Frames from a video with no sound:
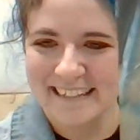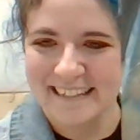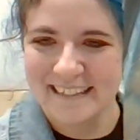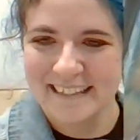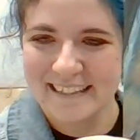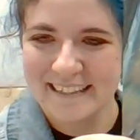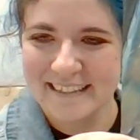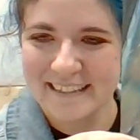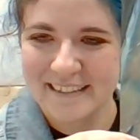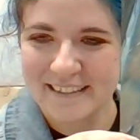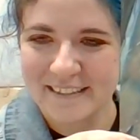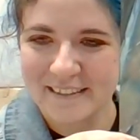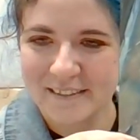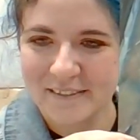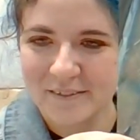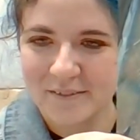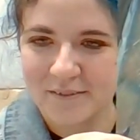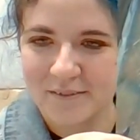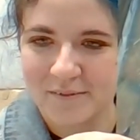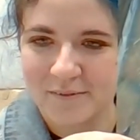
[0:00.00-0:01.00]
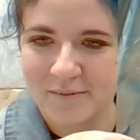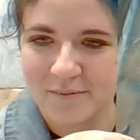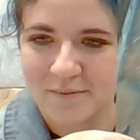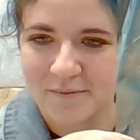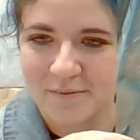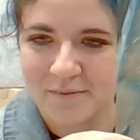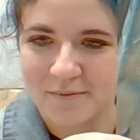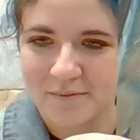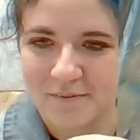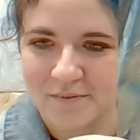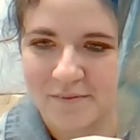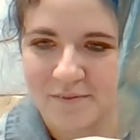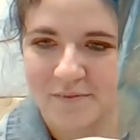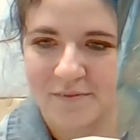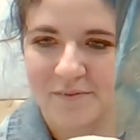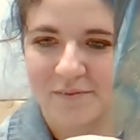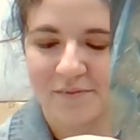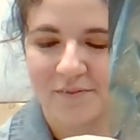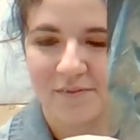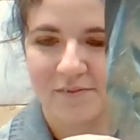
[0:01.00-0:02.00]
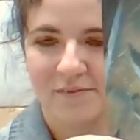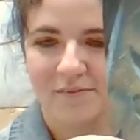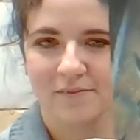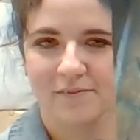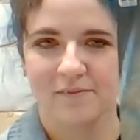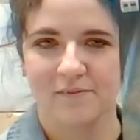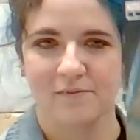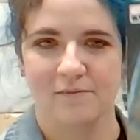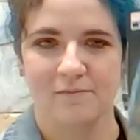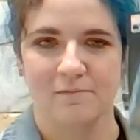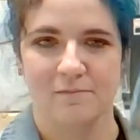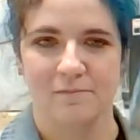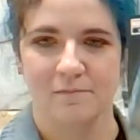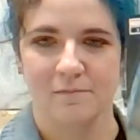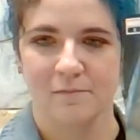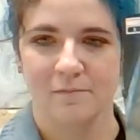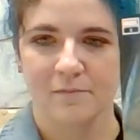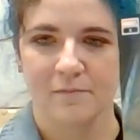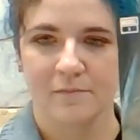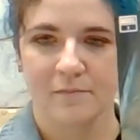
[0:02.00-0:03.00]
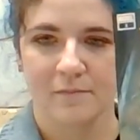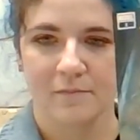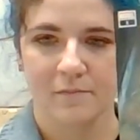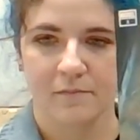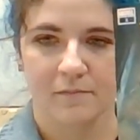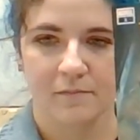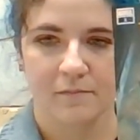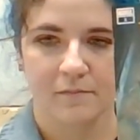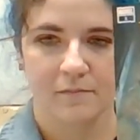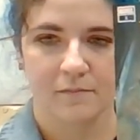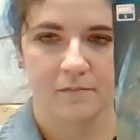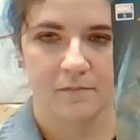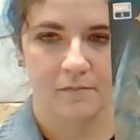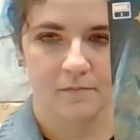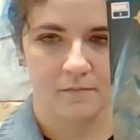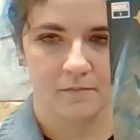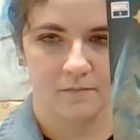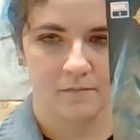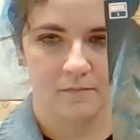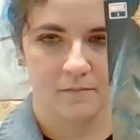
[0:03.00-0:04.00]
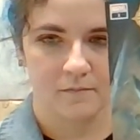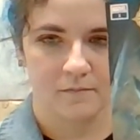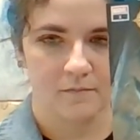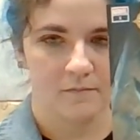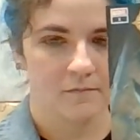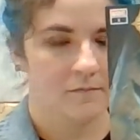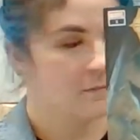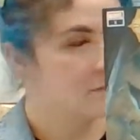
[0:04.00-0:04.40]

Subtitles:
(silent)